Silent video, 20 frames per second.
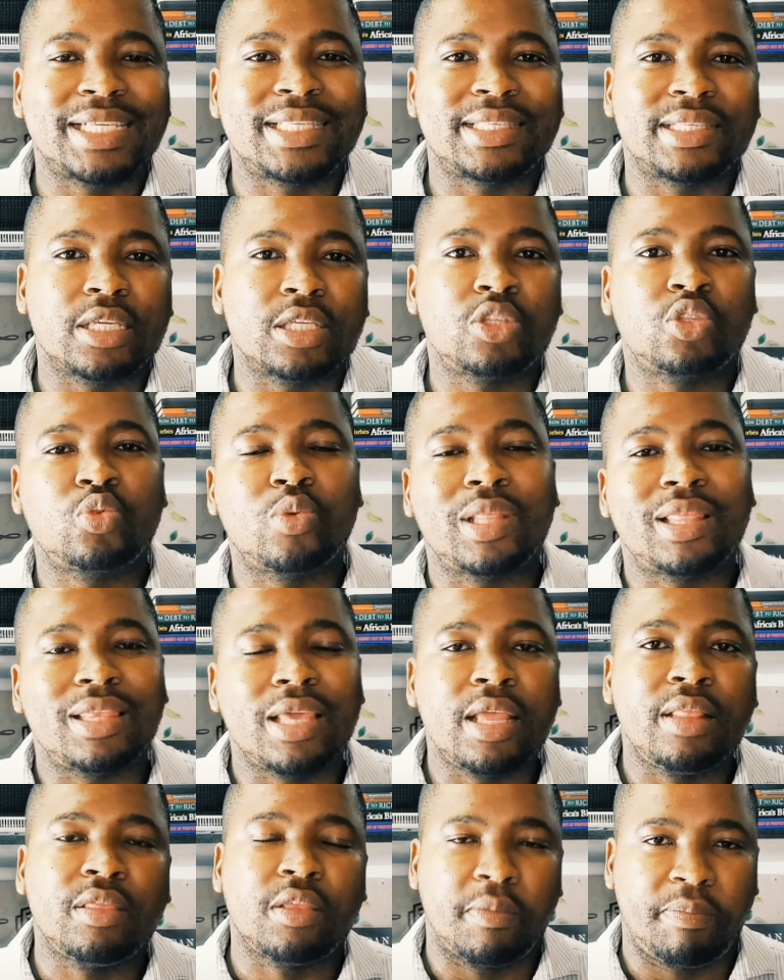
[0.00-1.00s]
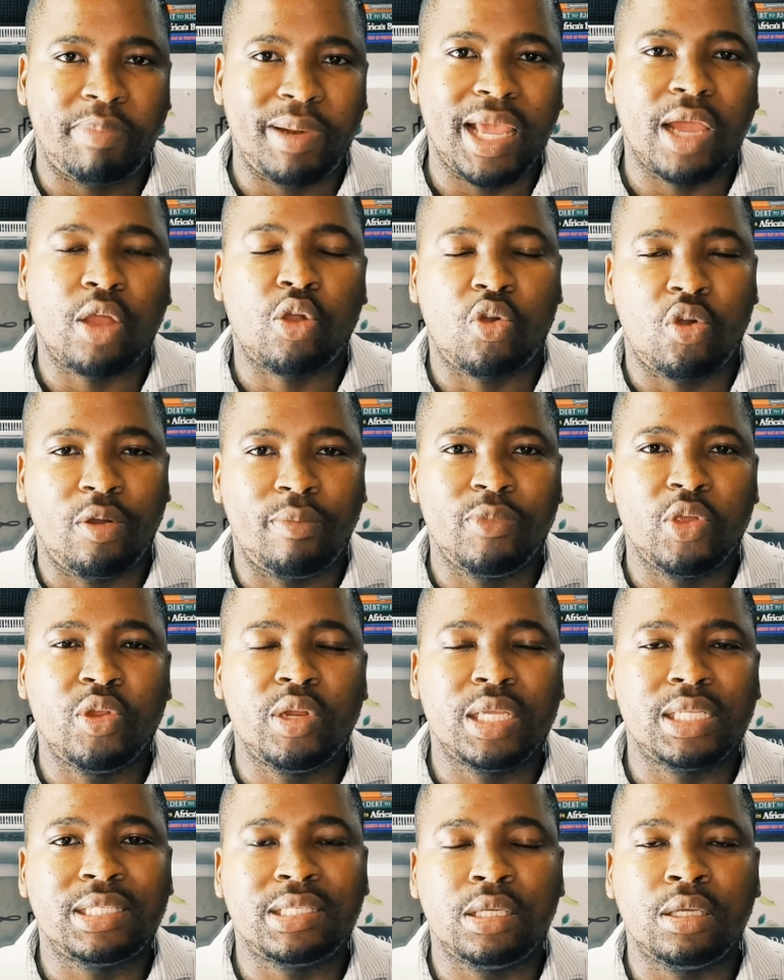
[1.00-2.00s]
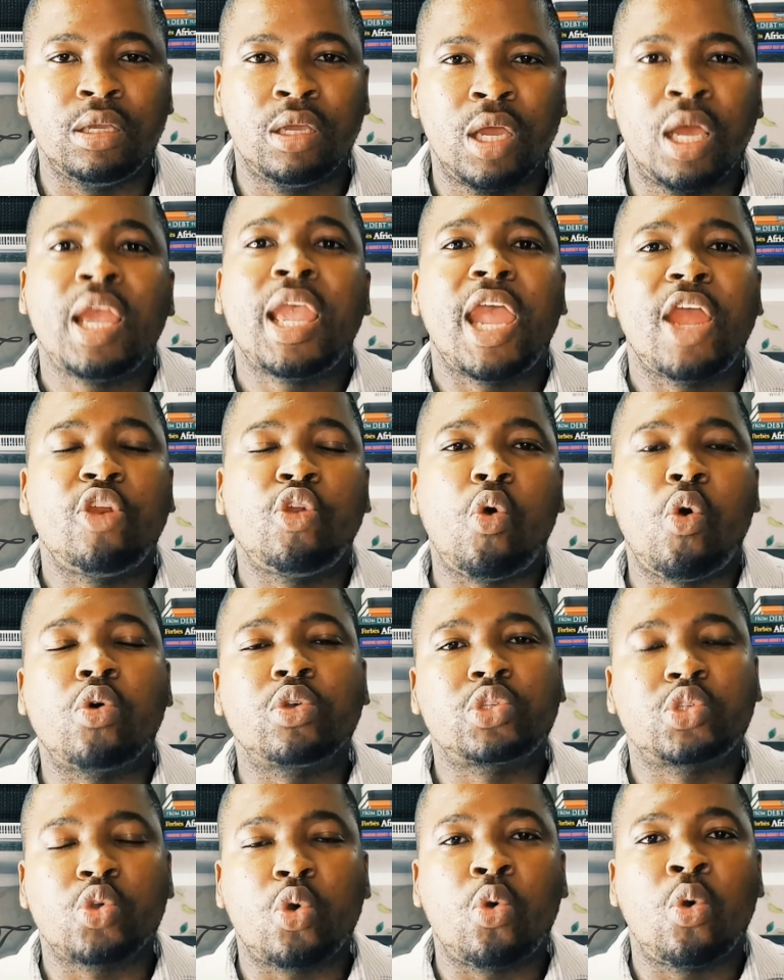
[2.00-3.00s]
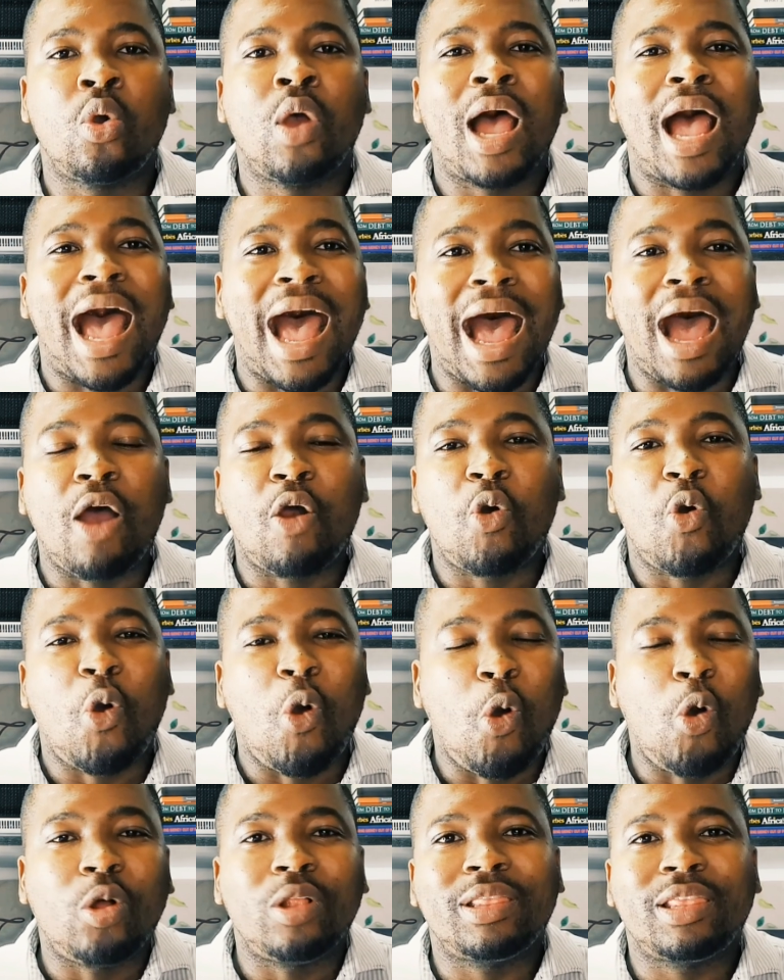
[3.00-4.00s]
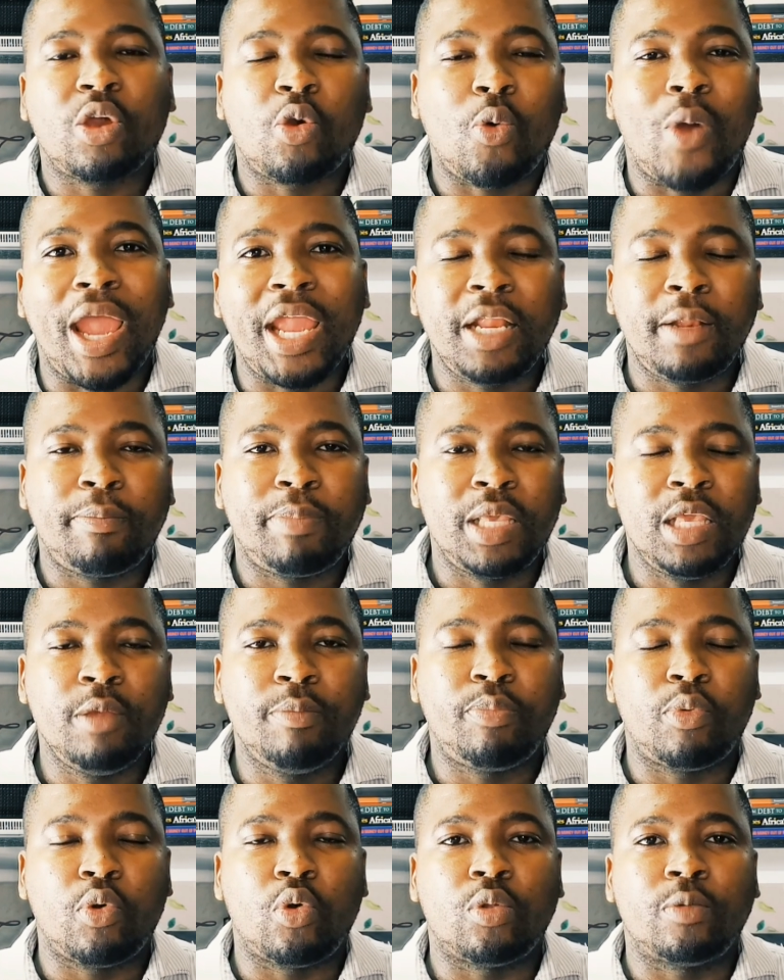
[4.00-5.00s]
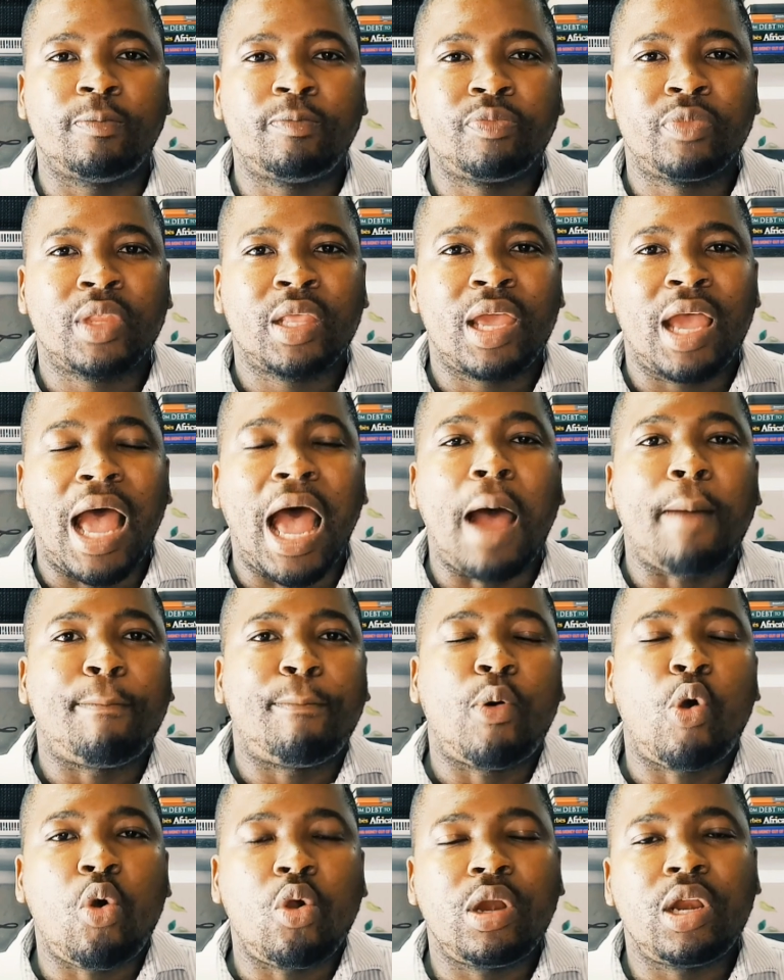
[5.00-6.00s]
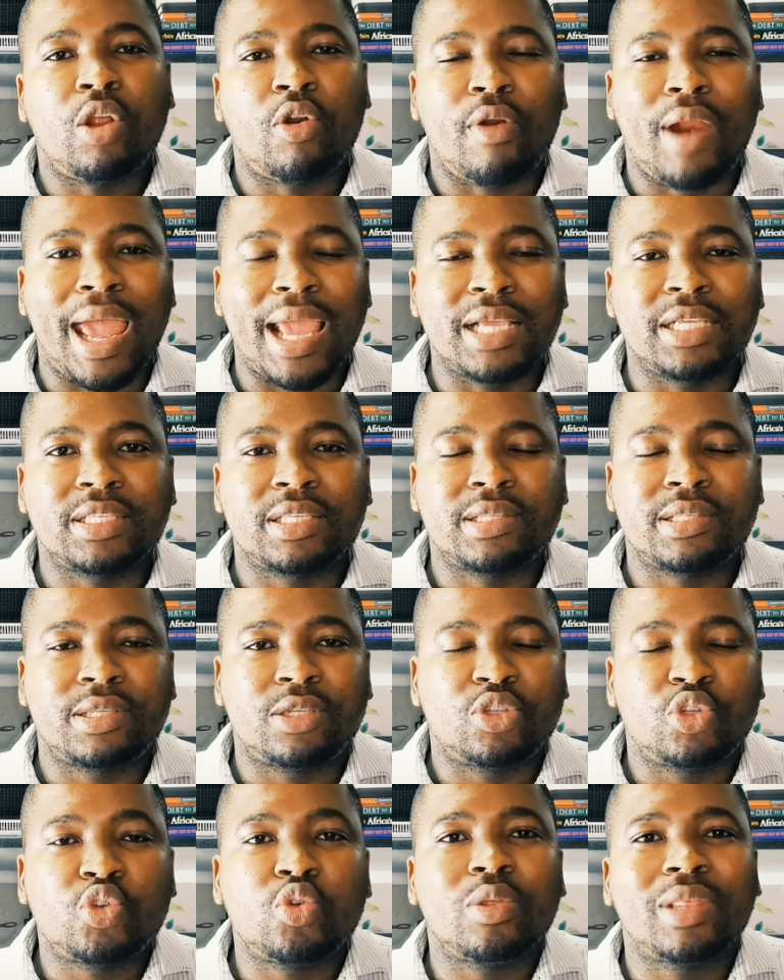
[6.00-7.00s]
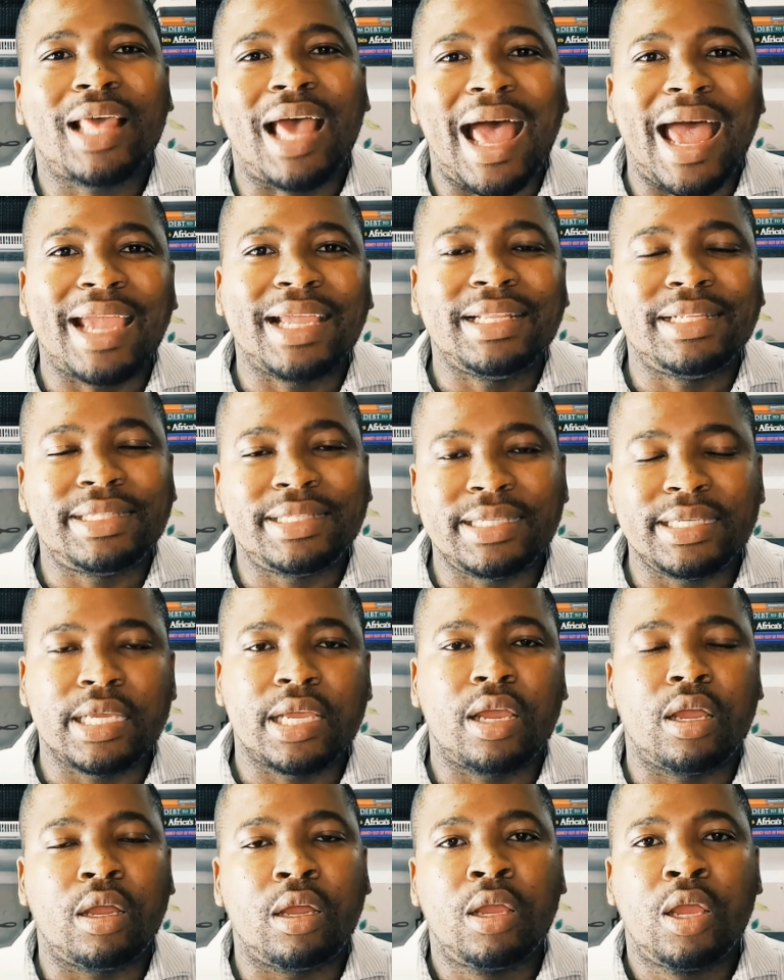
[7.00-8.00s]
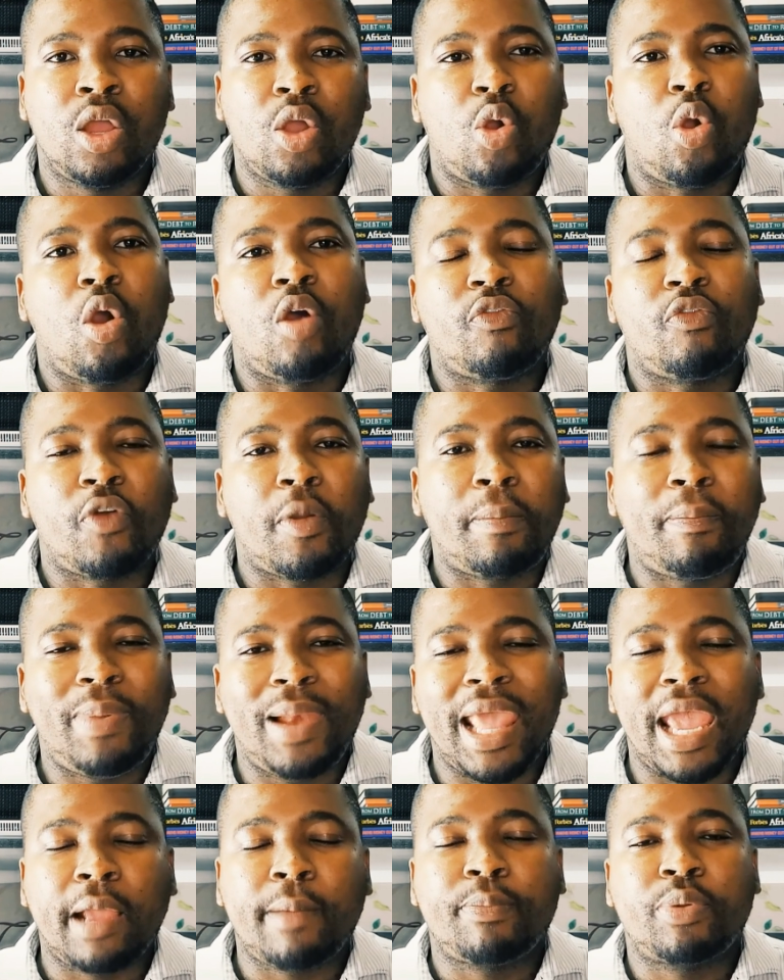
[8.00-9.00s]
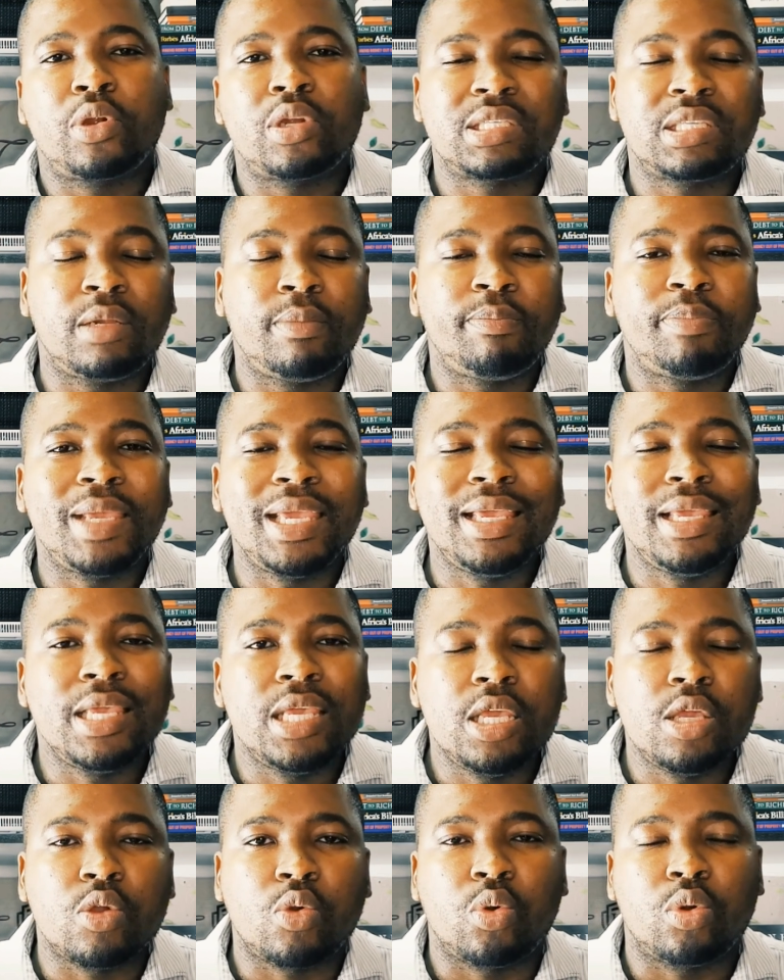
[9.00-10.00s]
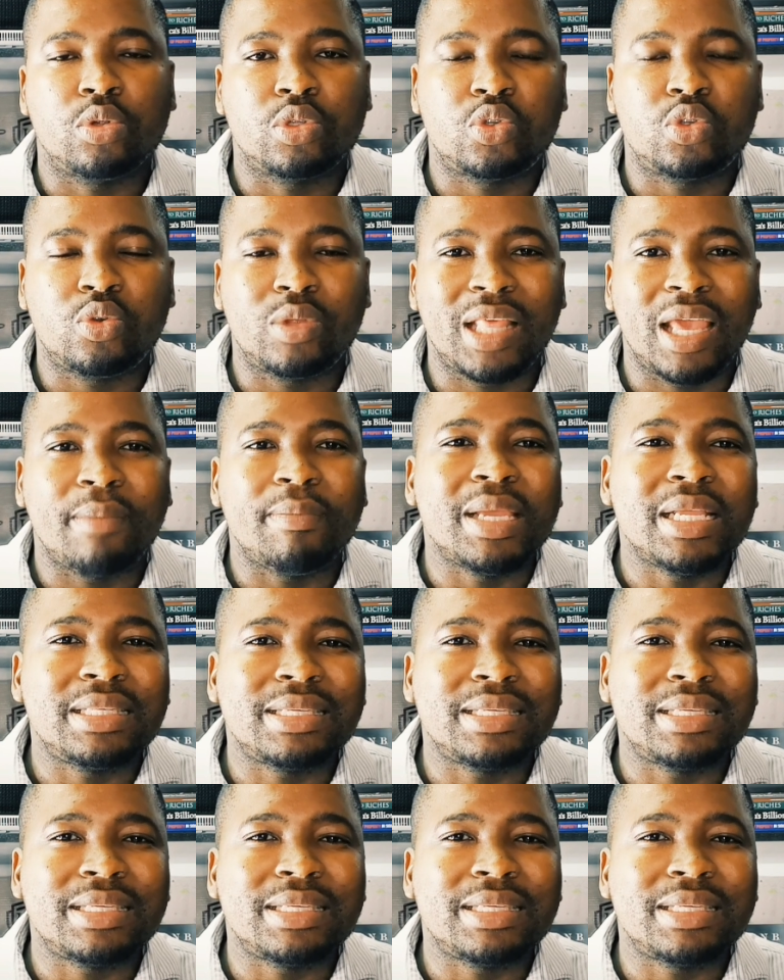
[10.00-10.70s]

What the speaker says: that exist within the black community, and also how all the white people are polarized to the idea of a black person being equal to them.